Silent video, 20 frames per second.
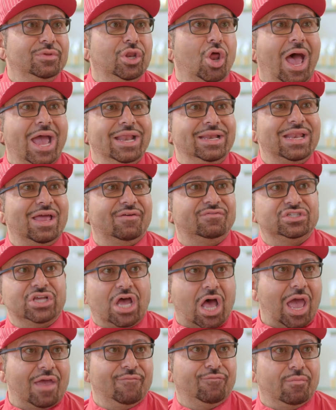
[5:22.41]
You know, I didn't have
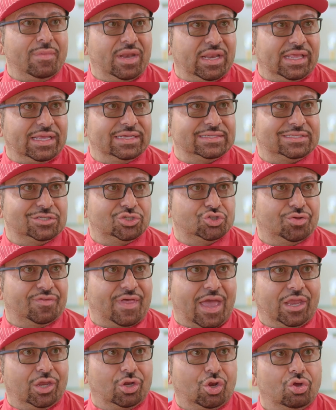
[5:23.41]
time for many years to do
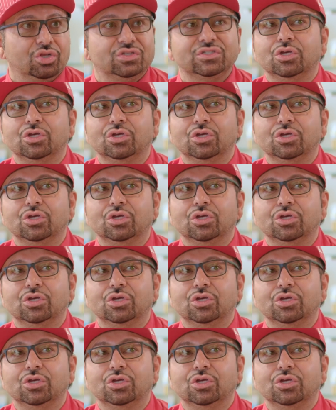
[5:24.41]
that, you know.